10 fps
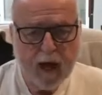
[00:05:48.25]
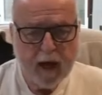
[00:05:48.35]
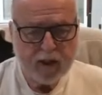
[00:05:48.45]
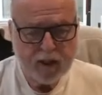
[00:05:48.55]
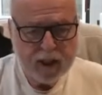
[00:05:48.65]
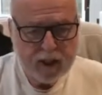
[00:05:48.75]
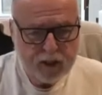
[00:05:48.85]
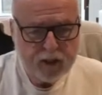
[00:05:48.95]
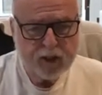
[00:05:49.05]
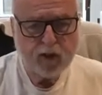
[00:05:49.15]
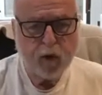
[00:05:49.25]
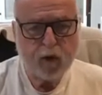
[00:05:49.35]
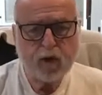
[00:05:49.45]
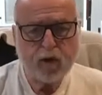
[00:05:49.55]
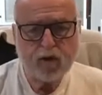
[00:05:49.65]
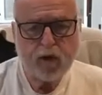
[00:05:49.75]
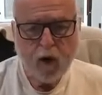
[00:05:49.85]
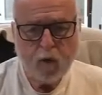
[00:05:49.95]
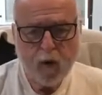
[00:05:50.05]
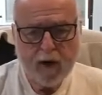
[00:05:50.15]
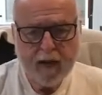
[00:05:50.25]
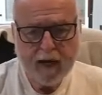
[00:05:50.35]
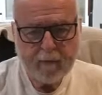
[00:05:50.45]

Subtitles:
seizure disorders where they